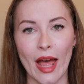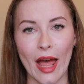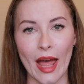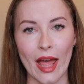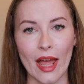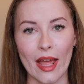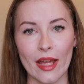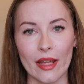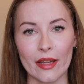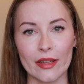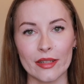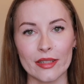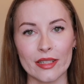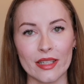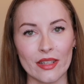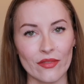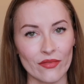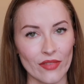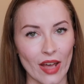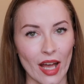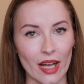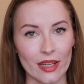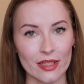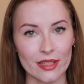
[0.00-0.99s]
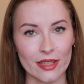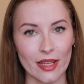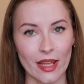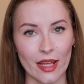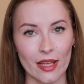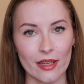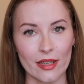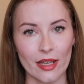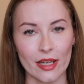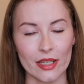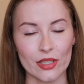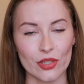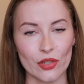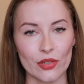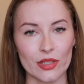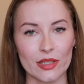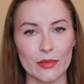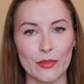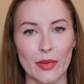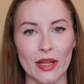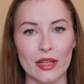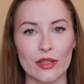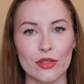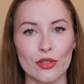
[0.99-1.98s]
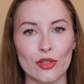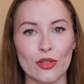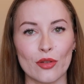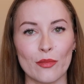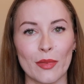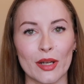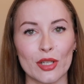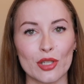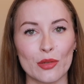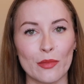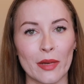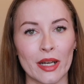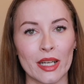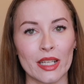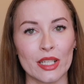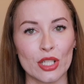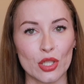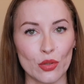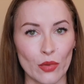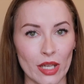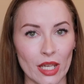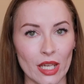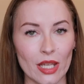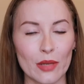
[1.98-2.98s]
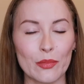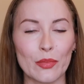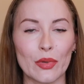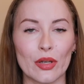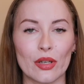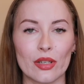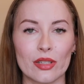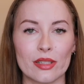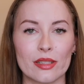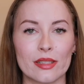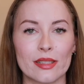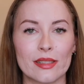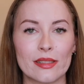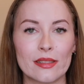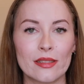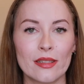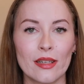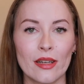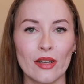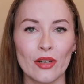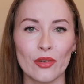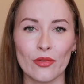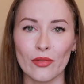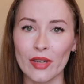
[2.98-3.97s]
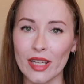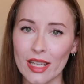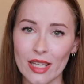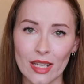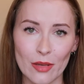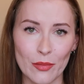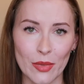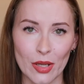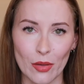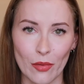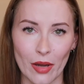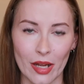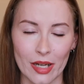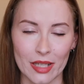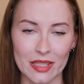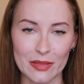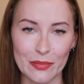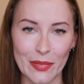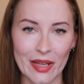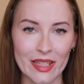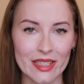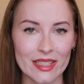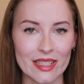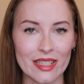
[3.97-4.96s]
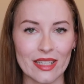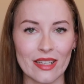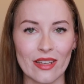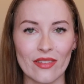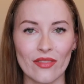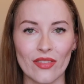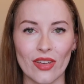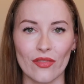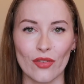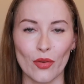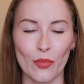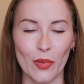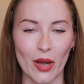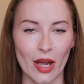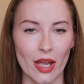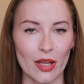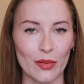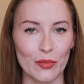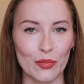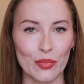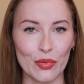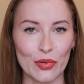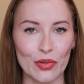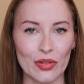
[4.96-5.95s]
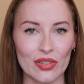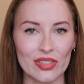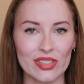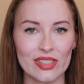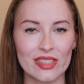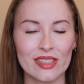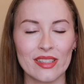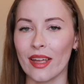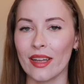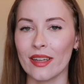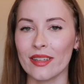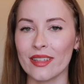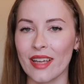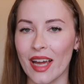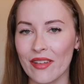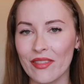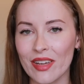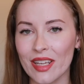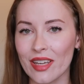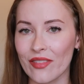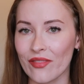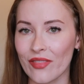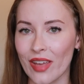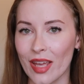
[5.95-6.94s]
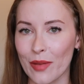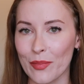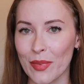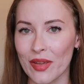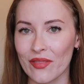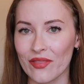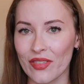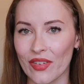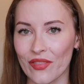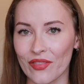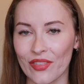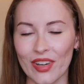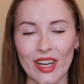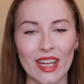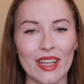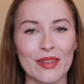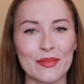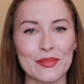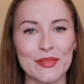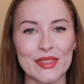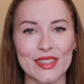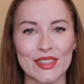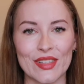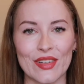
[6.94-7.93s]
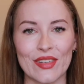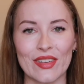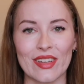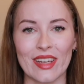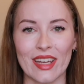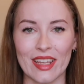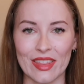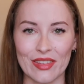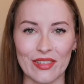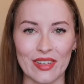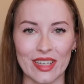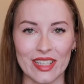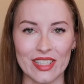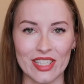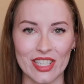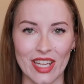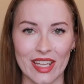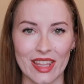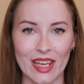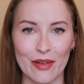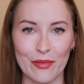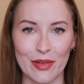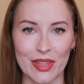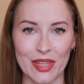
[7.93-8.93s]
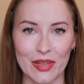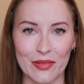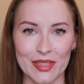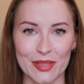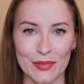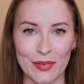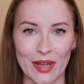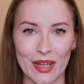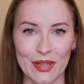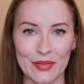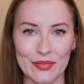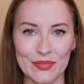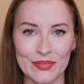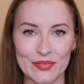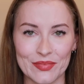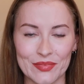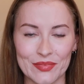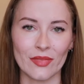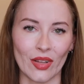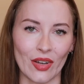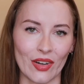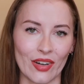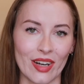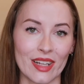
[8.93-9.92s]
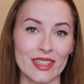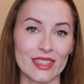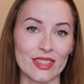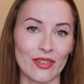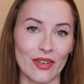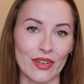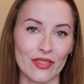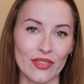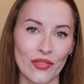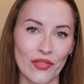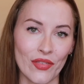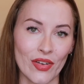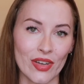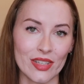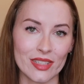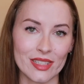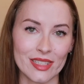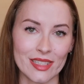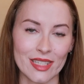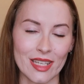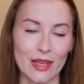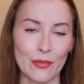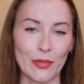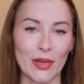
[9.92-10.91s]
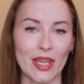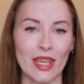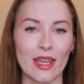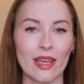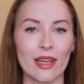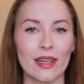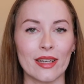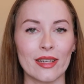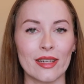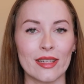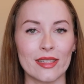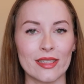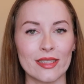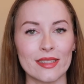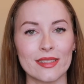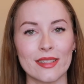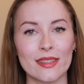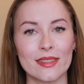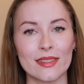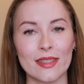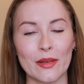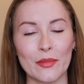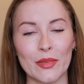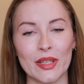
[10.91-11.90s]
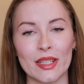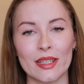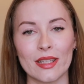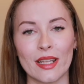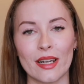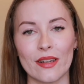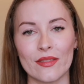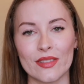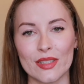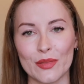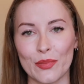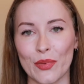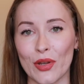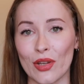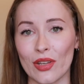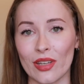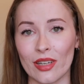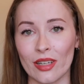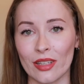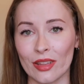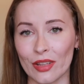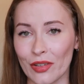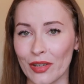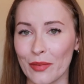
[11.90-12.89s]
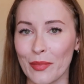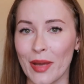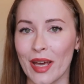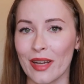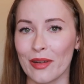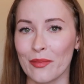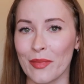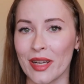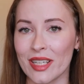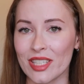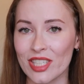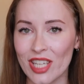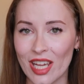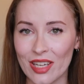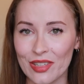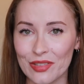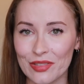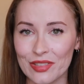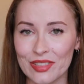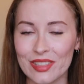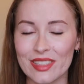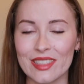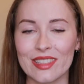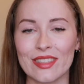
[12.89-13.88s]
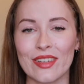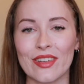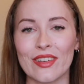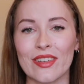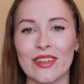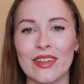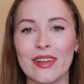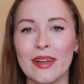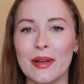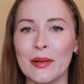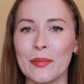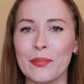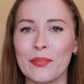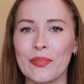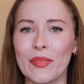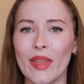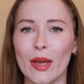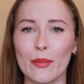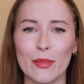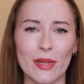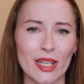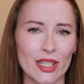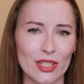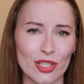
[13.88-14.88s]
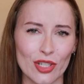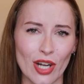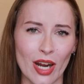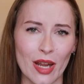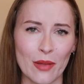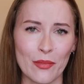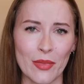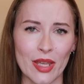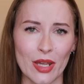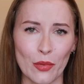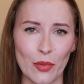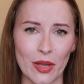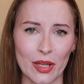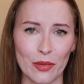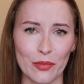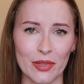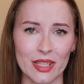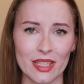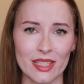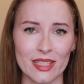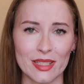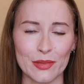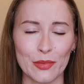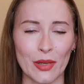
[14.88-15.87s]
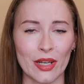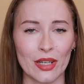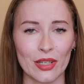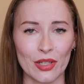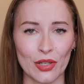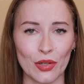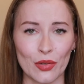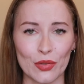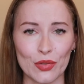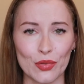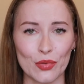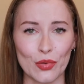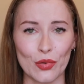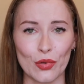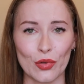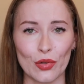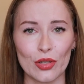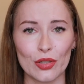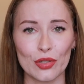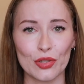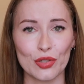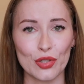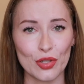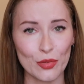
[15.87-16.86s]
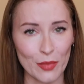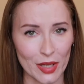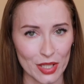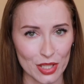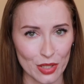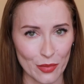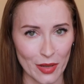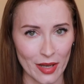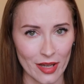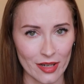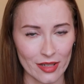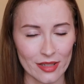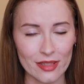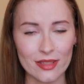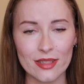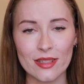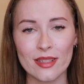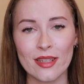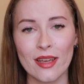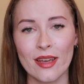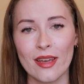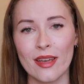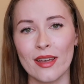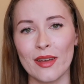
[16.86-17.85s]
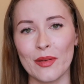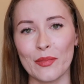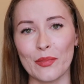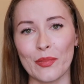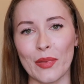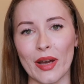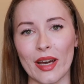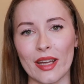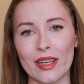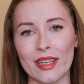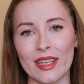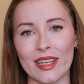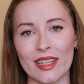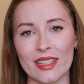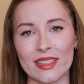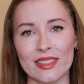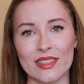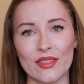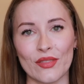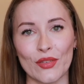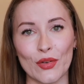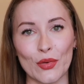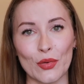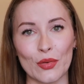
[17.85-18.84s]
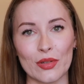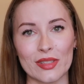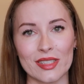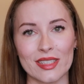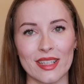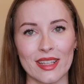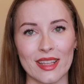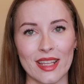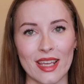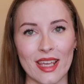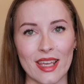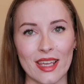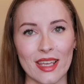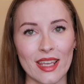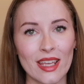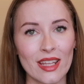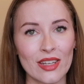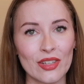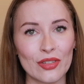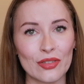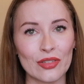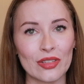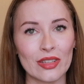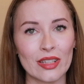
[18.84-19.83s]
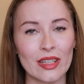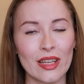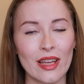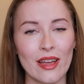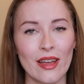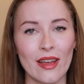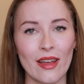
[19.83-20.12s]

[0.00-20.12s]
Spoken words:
and the fact that I don't spend too much money doing it, because reading can be quite expensive if you're buying books, and I read a fair bit for free, so I thought I'd share that with you as well. Alright, so I have the first tip here, and this is something that I've spoken a lot about on my channel, so I'm going to try and be quick with this one and not talk too much about it, but it is of course the Kindle.